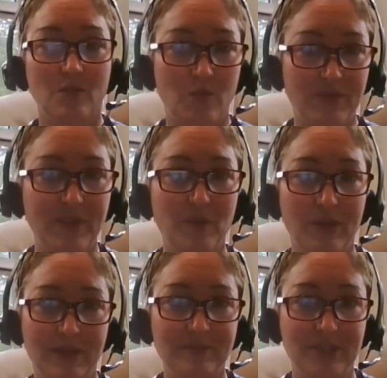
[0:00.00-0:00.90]
what they
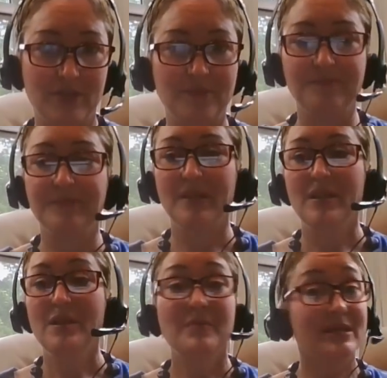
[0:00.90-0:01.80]
want him to do.
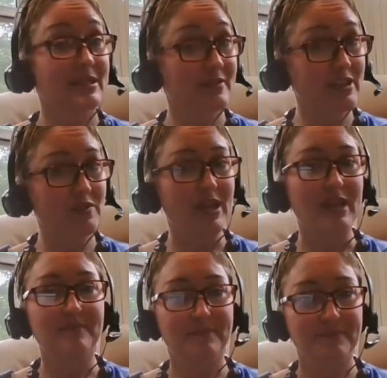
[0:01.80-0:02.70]
But until they do
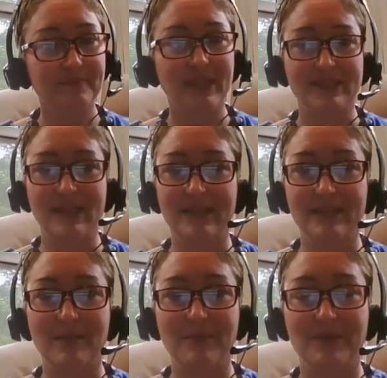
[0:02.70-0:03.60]
that, that signing
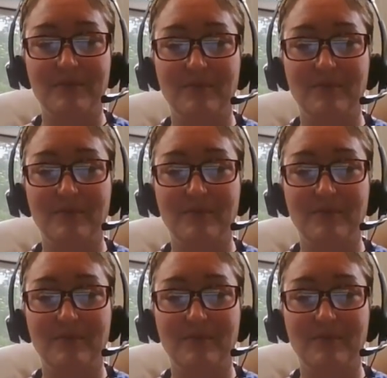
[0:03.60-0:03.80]
statement